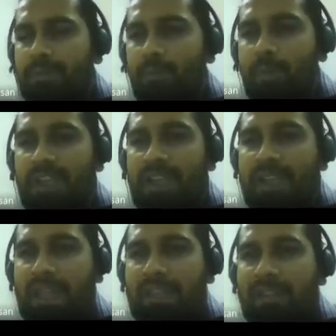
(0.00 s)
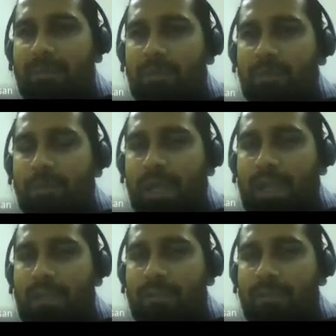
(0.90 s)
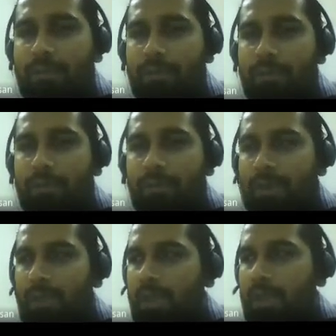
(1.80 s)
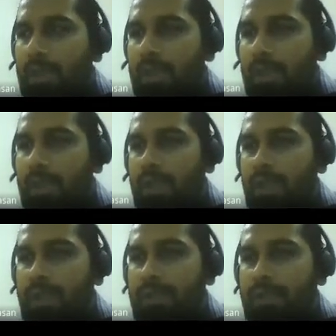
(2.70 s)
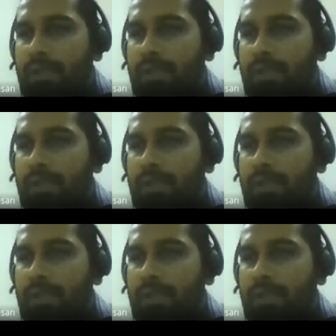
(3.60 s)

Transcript: which contains some useful items for you, and